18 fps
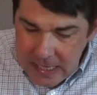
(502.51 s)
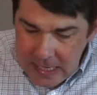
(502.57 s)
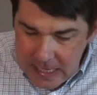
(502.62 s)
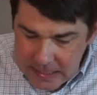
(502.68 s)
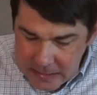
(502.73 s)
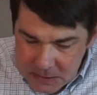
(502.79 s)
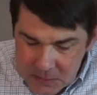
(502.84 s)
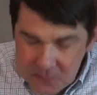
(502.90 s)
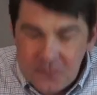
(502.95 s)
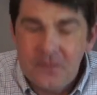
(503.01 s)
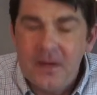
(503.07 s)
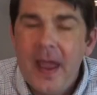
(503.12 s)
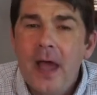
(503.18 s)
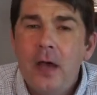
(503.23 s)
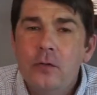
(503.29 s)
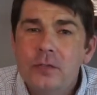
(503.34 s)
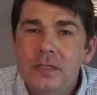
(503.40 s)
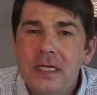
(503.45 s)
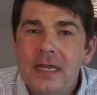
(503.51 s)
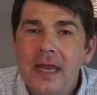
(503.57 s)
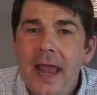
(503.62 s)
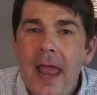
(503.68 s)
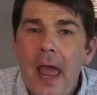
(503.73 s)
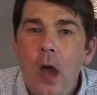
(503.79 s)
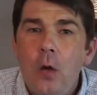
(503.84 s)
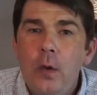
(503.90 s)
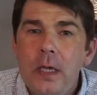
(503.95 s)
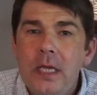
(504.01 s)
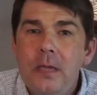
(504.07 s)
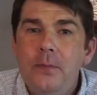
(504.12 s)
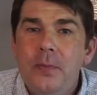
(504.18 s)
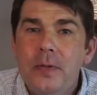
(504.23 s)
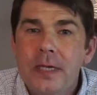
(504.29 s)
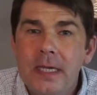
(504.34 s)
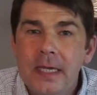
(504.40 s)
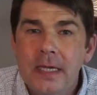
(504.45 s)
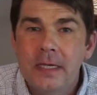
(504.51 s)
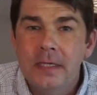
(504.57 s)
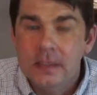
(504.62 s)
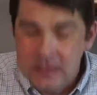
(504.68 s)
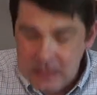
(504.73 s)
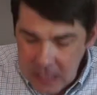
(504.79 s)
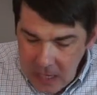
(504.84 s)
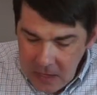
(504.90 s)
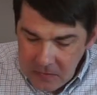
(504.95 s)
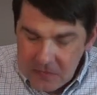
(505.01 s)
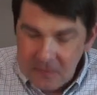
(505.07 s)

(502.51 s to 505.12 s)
is found in how he begins